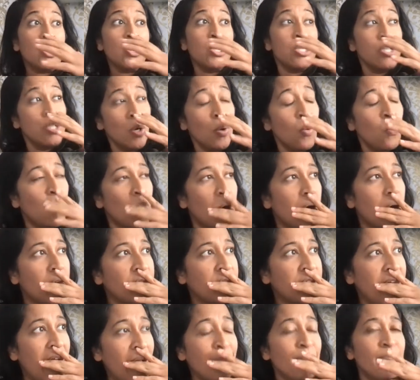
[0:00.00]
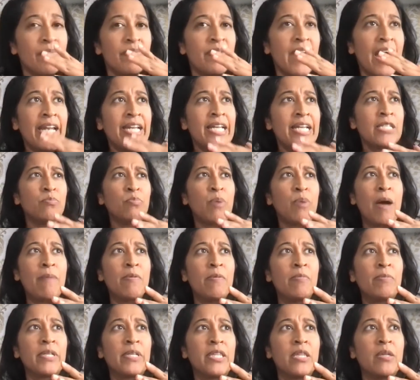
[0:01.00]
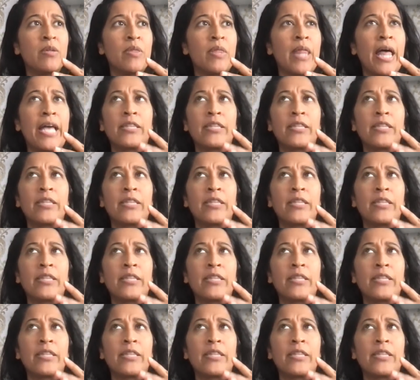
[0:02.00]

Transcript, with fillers: you know that that is probably the,